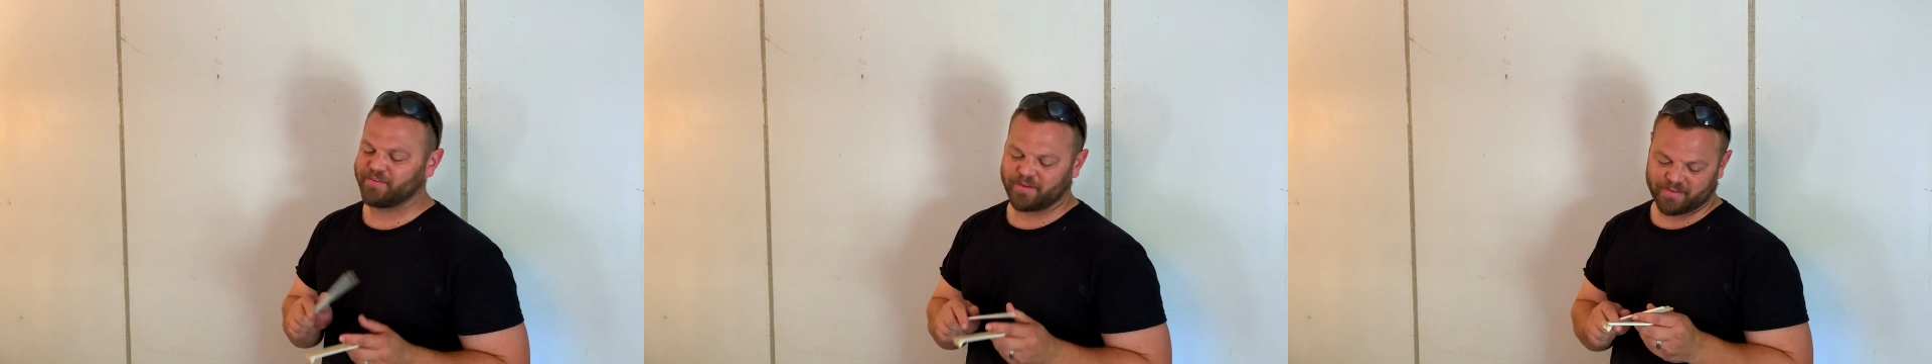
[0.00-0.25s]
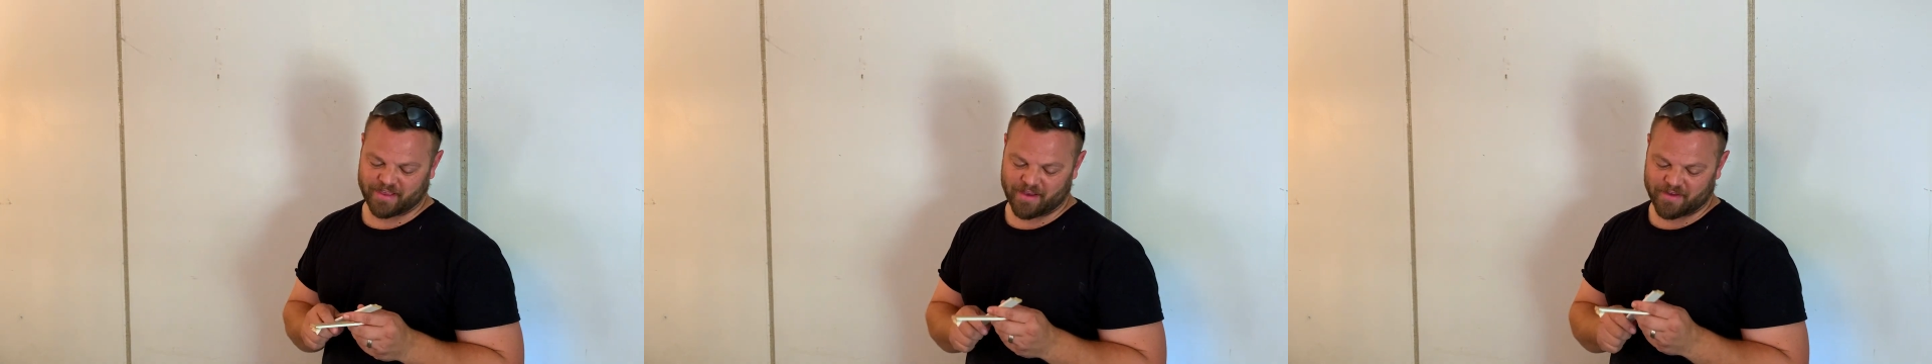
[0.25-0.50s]
So I
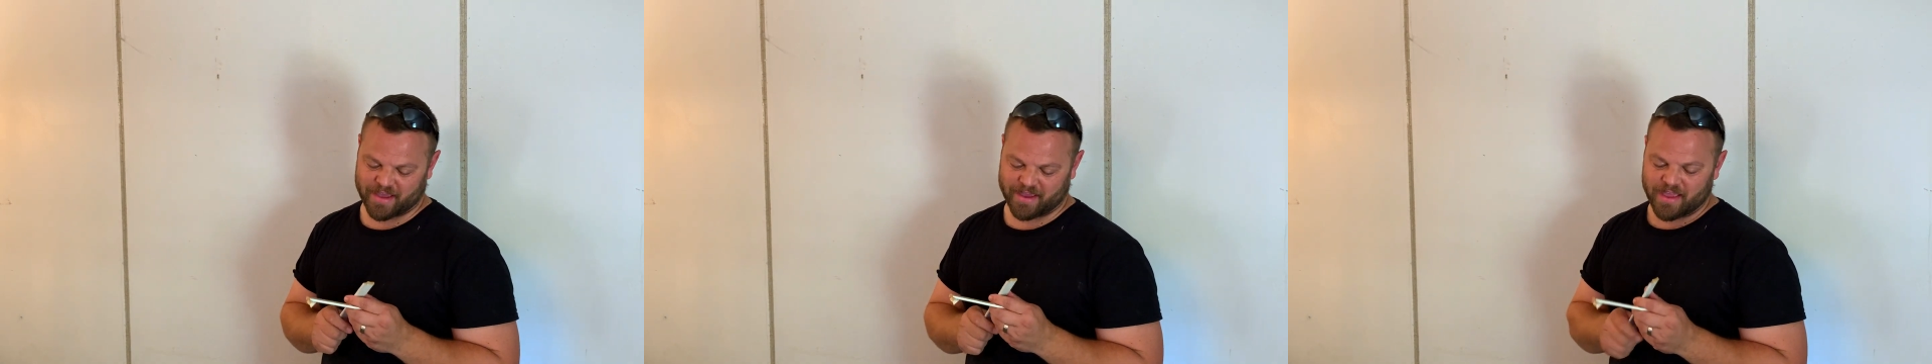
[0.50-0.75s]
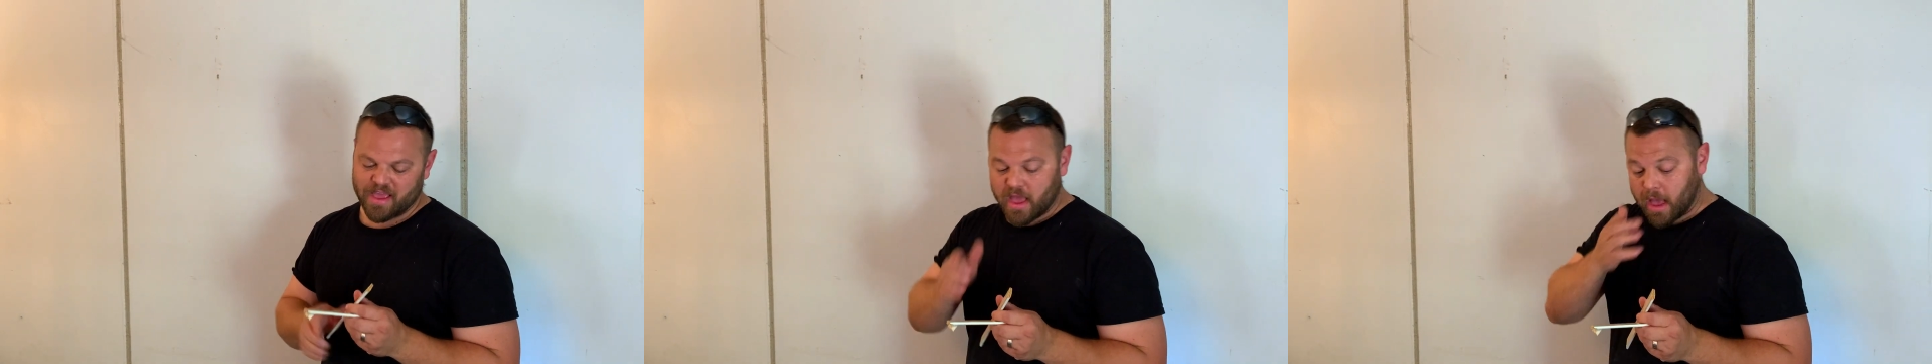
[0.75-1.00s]
was like,
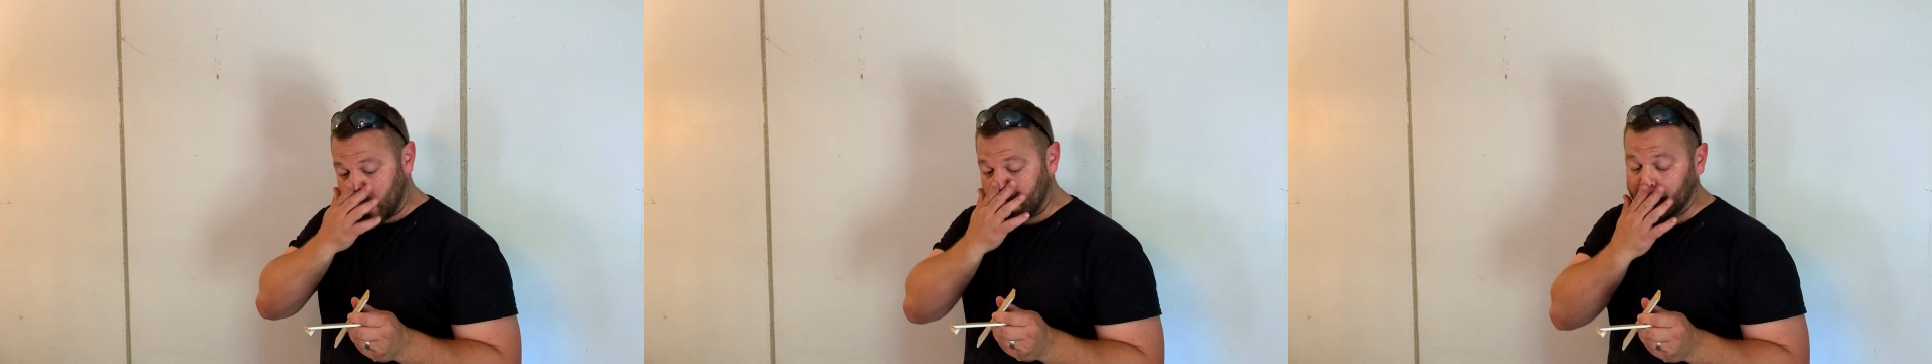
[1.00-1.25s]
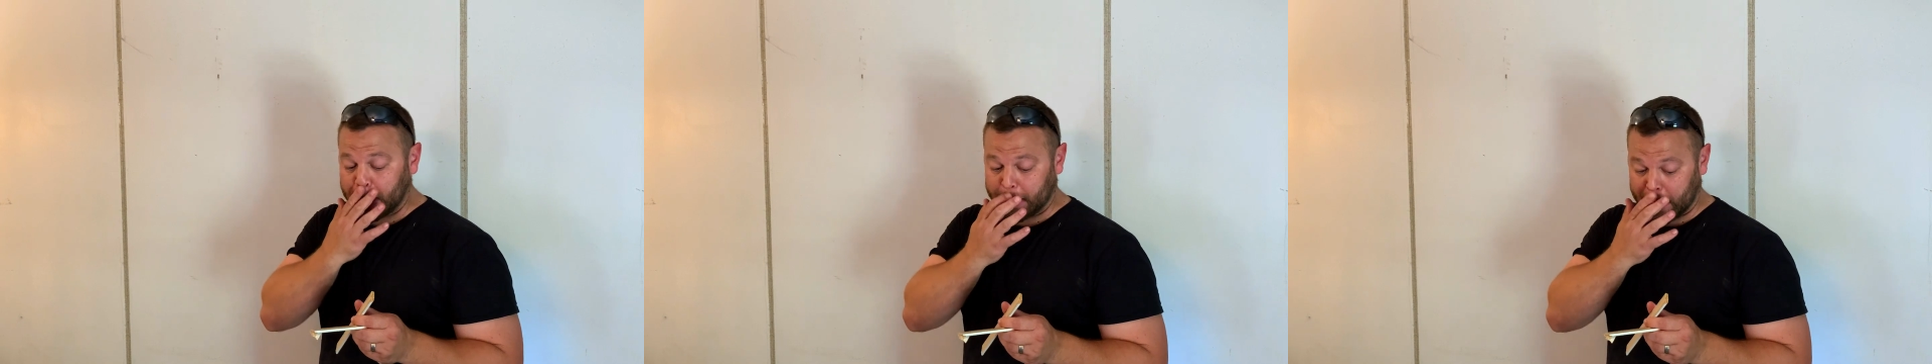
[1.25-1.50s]
okay, I
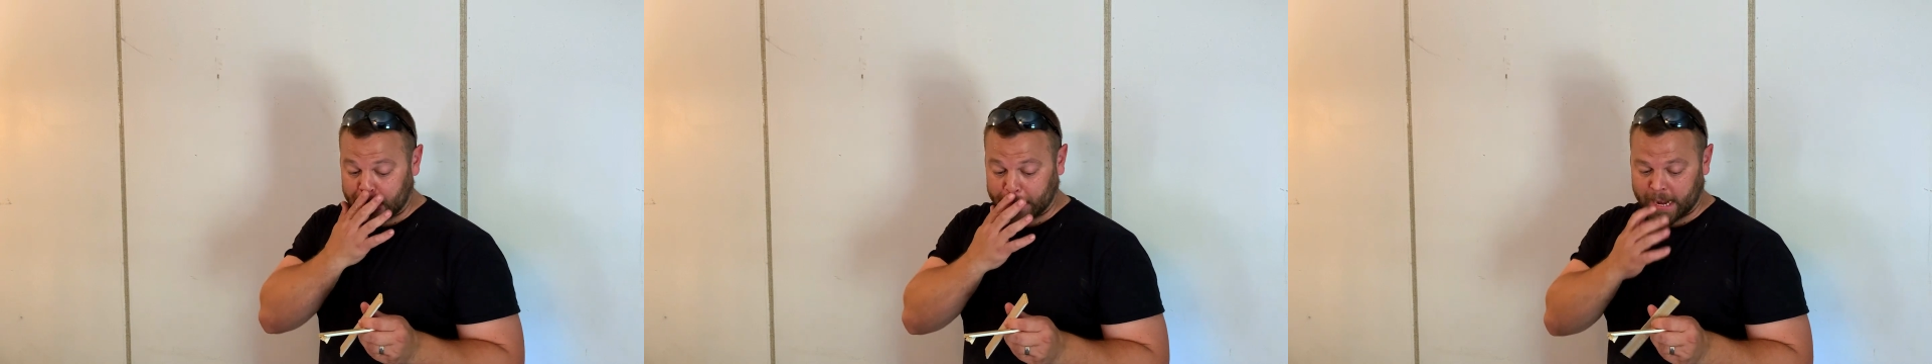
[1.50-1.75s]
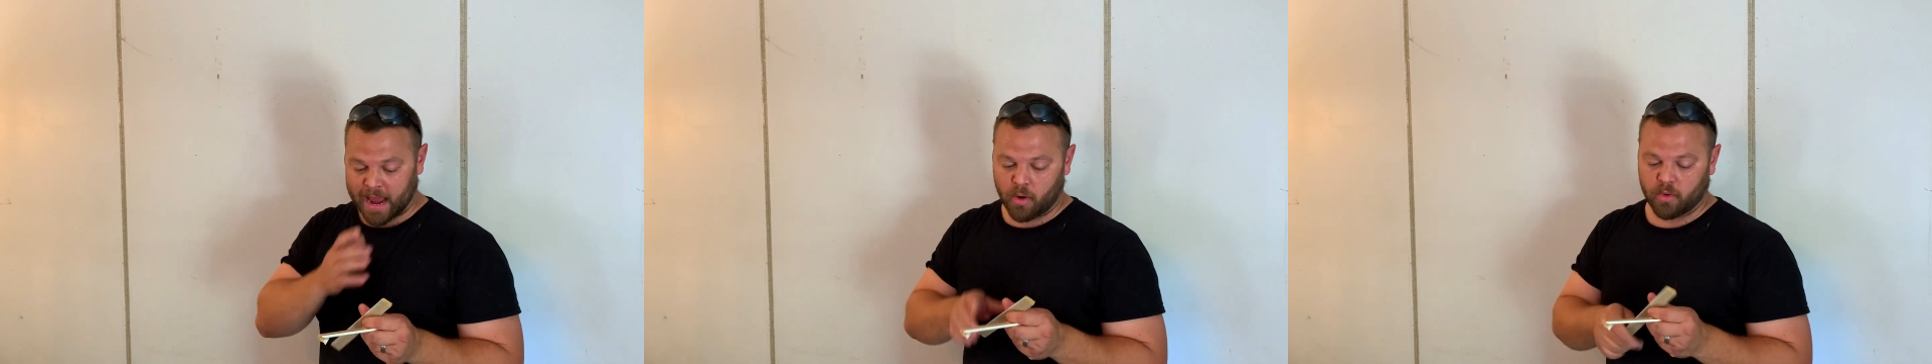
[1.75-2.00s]
can take
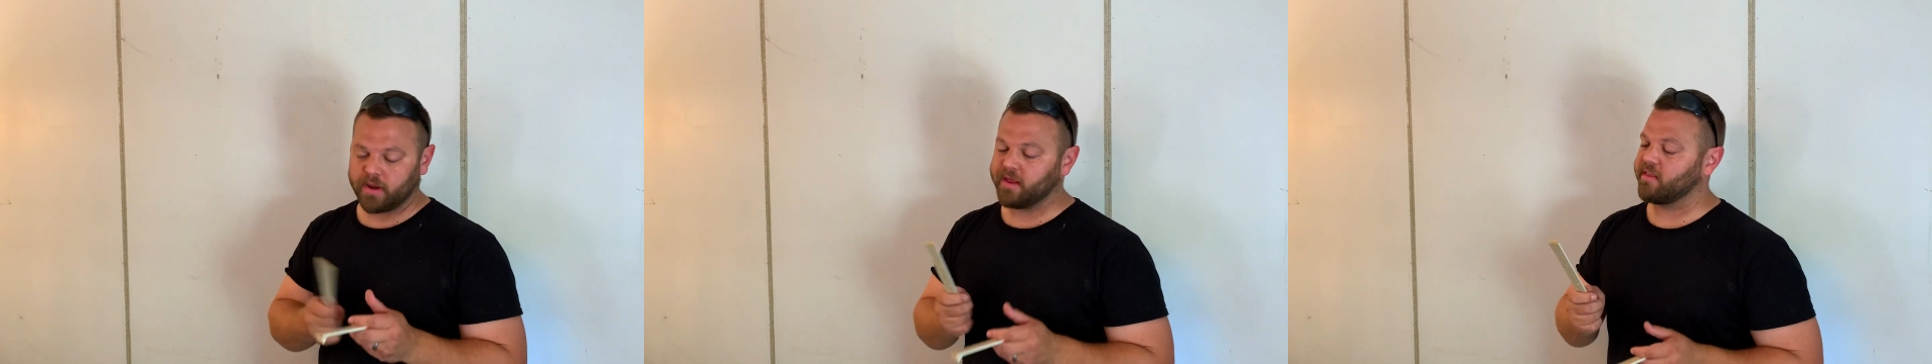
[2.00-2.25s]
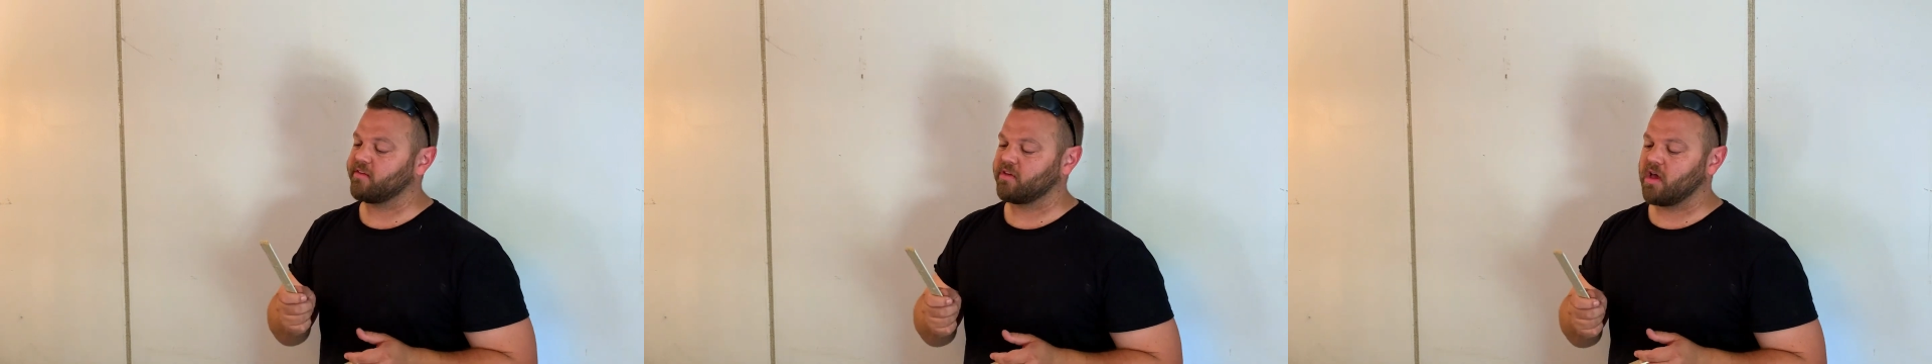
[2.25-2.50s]
an hour to
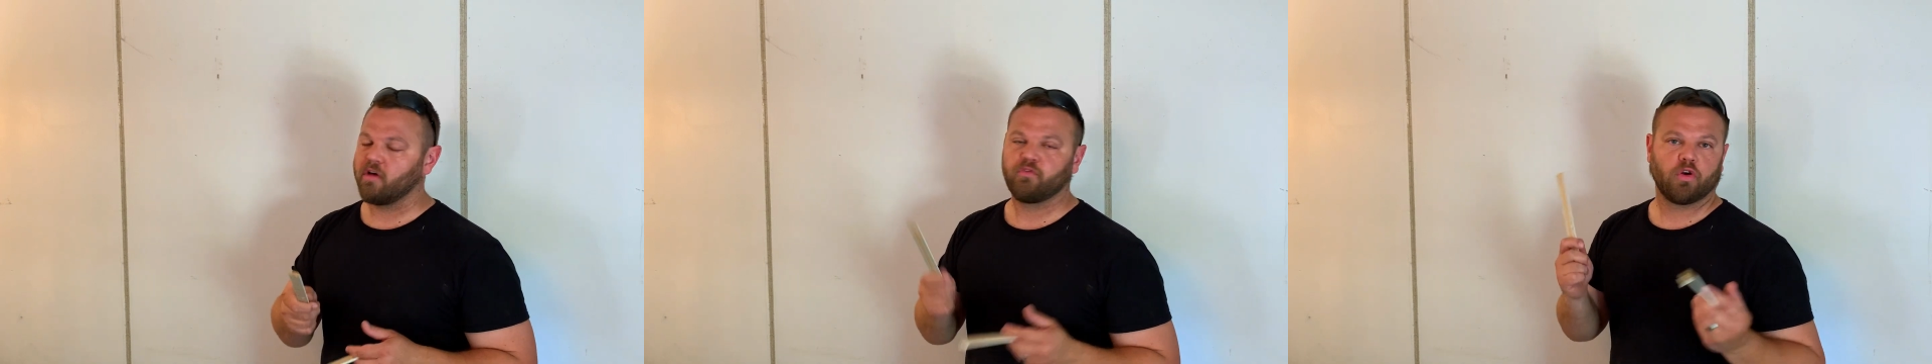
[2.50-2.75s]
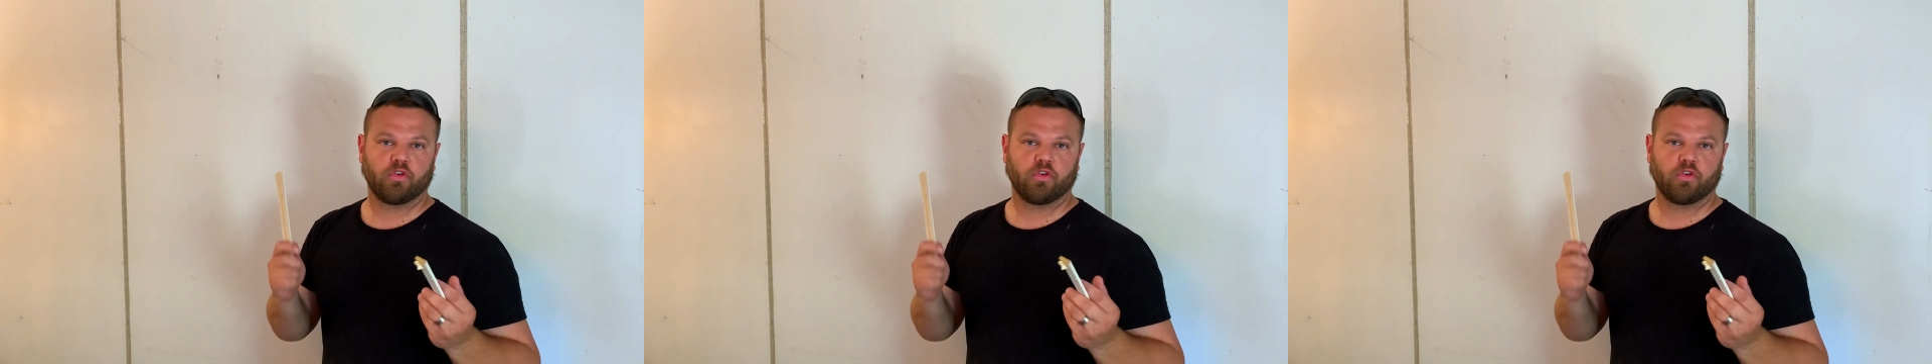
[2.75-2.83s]
get this off,